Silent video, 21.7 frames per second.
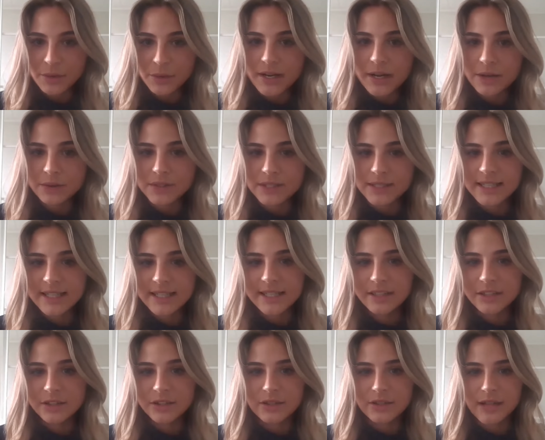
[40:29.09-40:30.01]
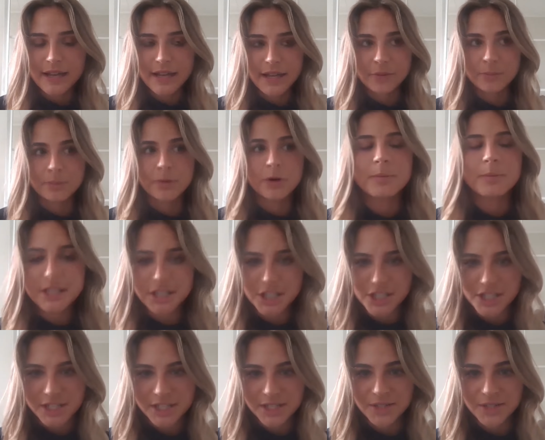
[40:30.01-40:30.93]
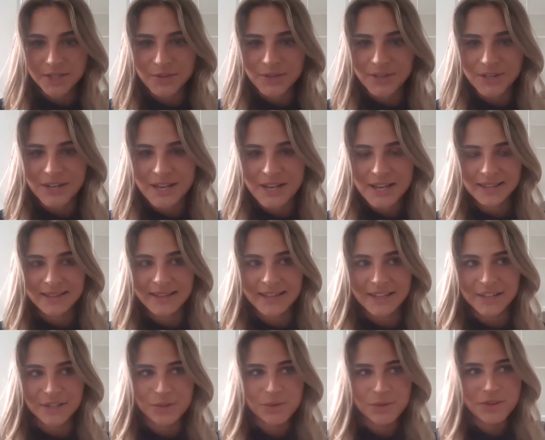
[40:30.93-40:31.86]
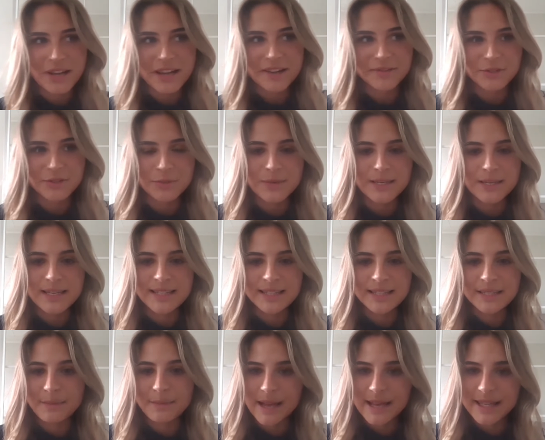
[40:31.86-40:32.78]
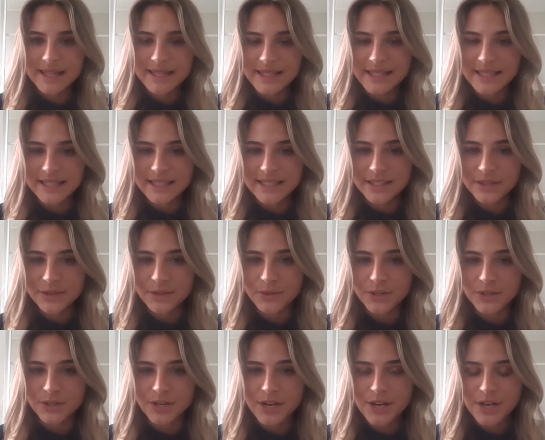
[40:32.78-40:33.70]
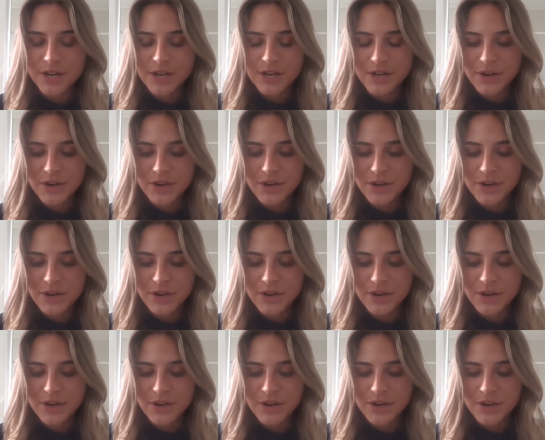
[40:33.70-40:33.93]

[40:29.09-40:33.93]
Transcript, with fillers: without the needing to like a permission or like you don't have to be dependent or